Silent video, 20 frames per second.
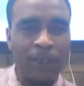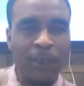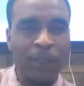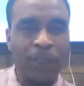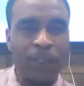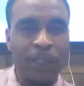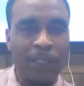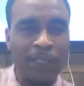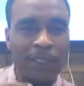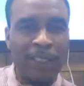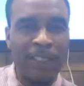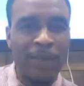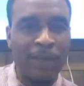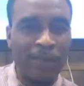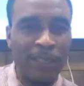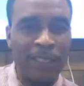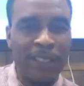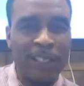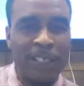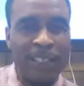then we're not the
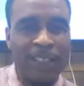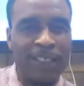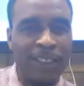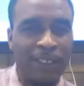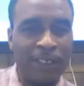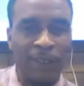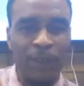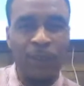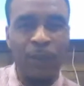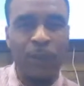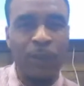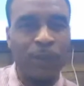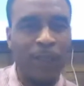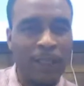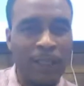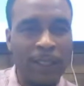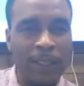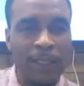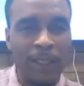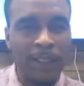image and likeness of who
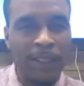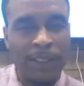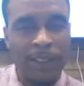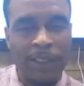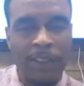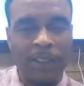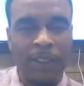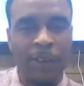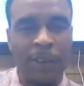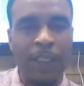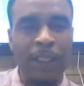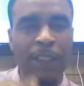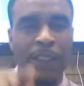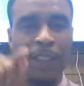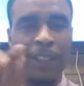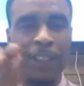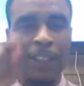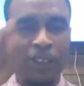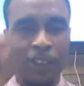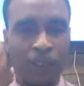he is. So he
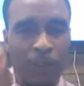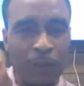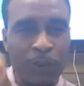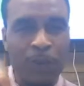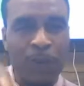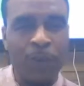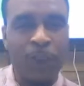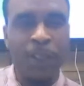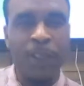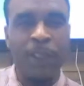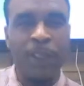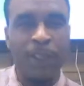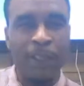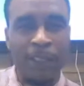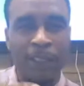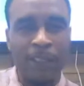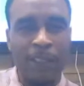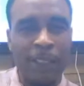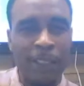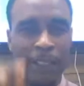needs you
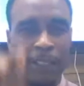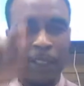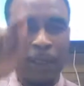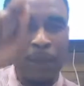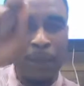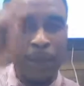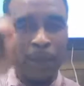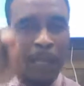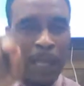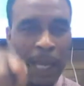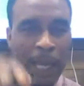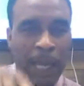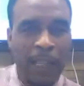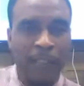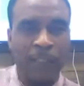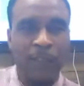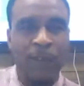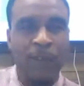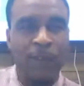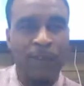to stand up and
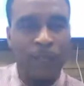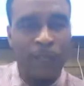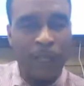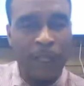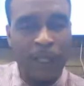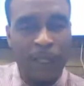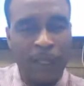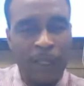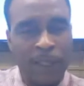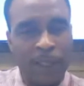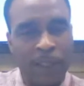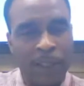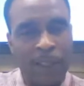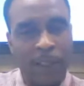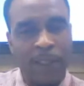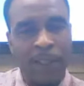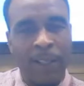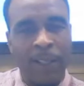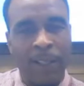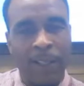act on faith
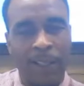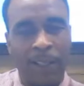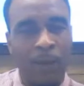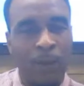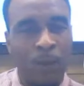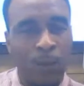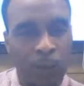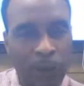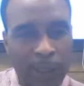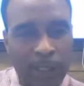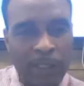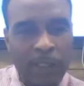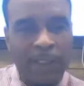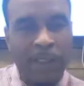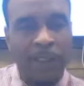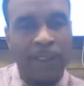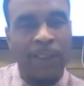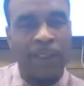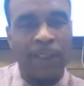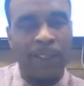and
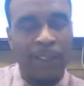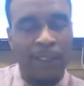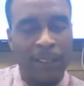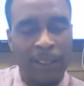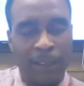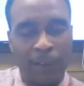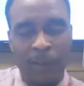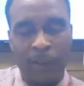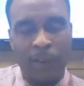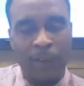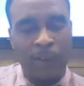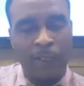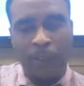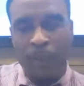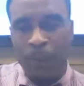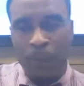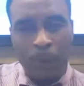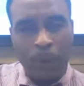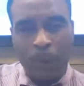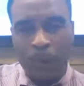risk. They want to say,
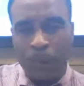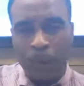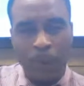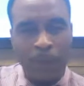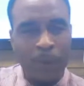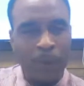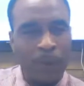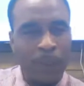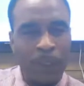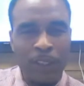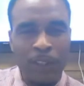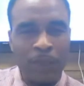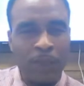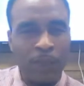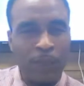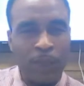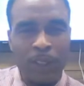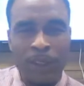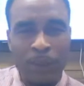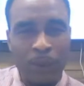well, Marvin, what is
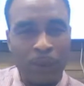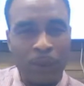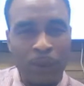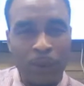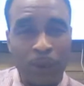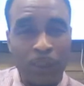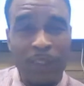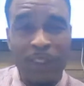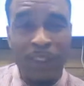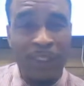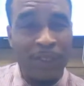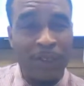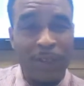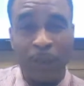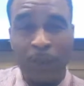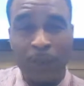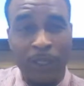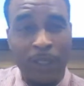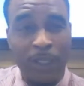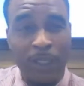risk? Well, risk is
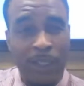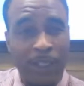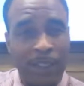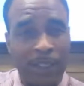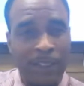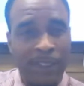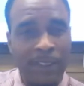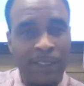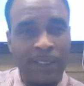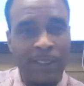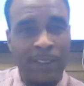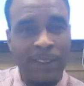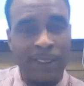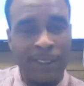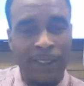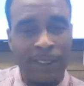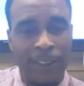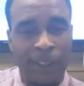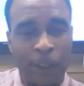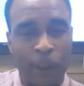where God is.
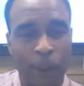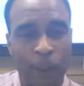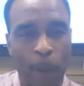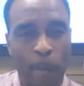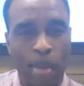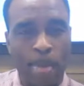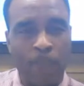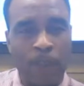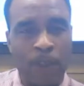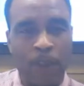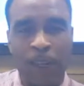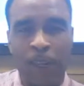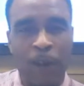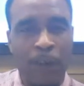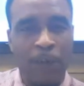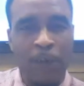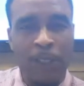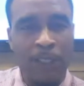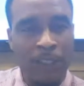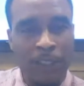You
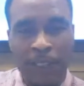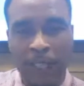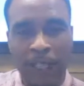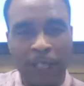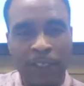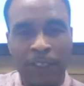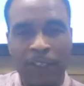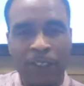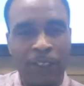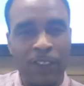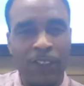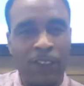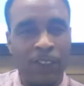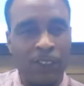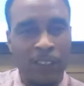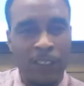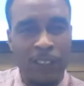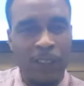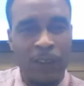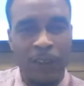can't be challenging
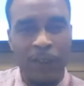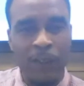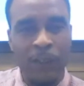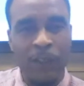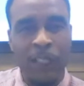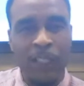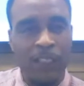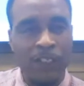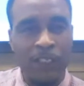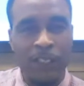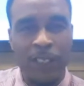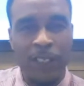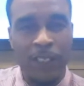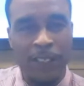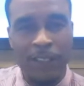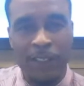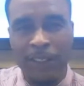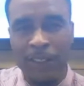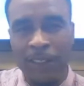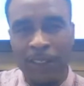yourself. You got to
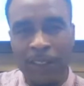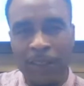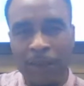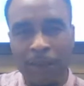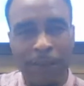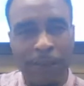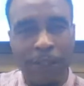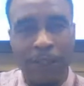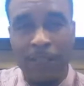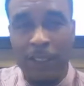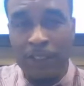challenge something